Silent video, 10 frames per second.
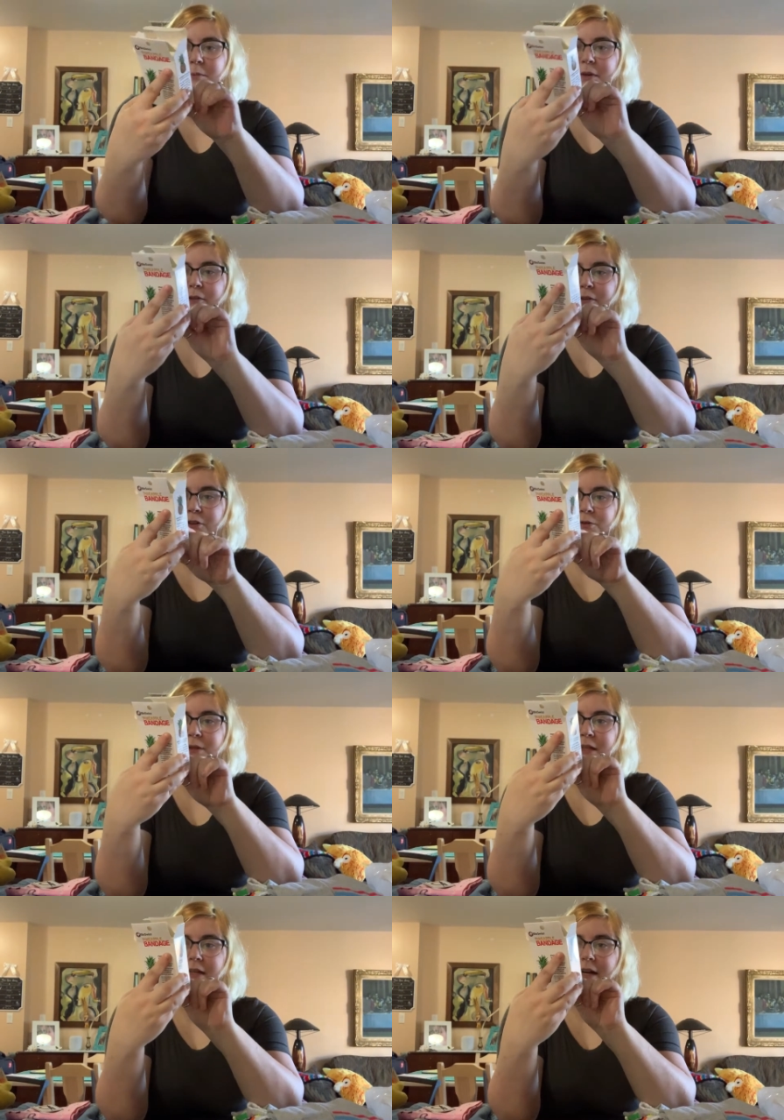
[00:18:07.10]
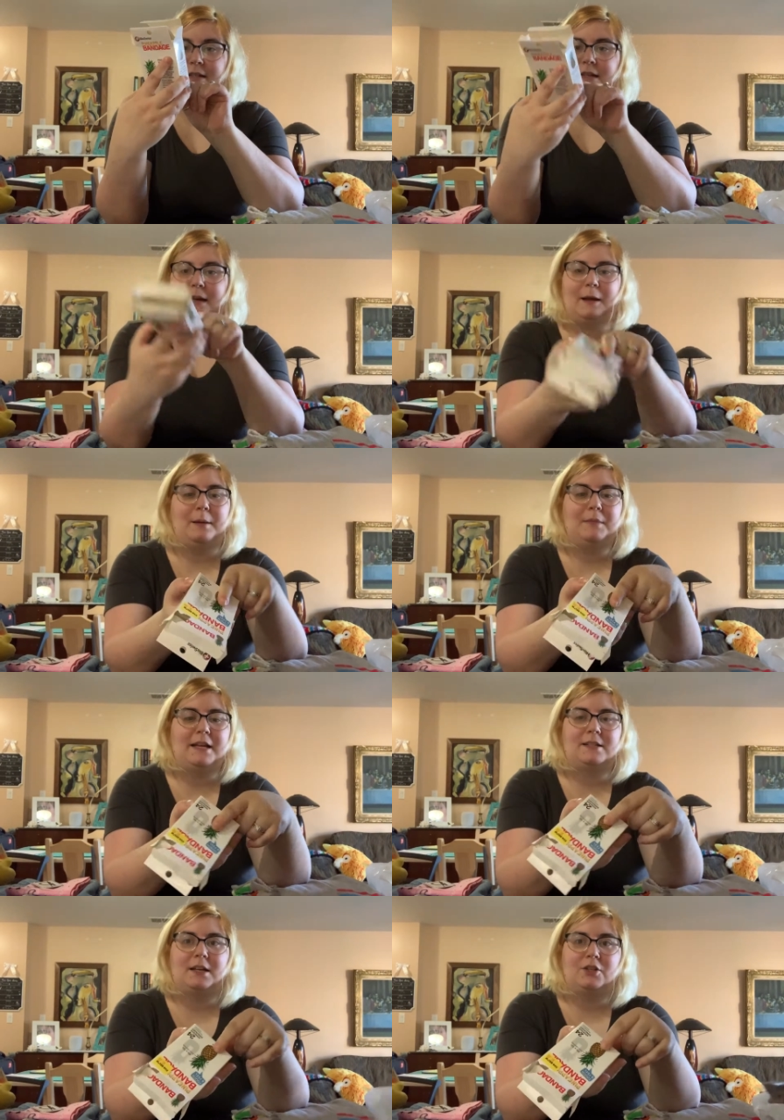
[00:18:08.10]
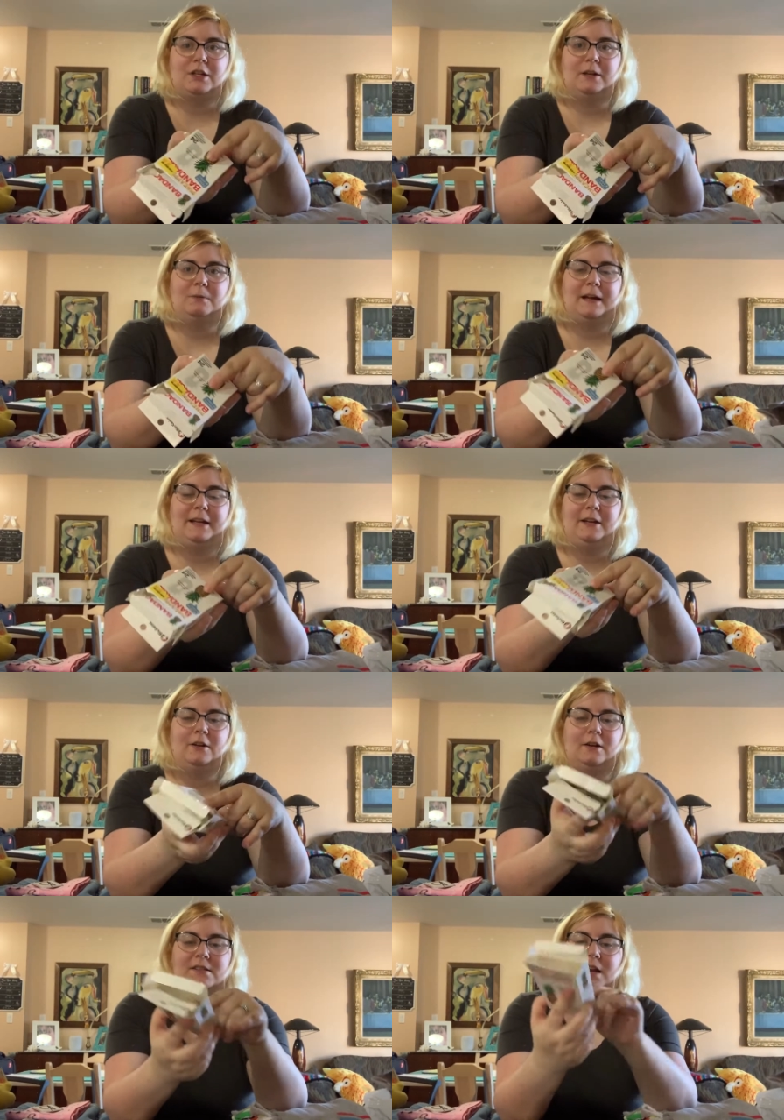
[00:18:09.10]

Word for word: but it feels really nice. I, I'm like touching it right here on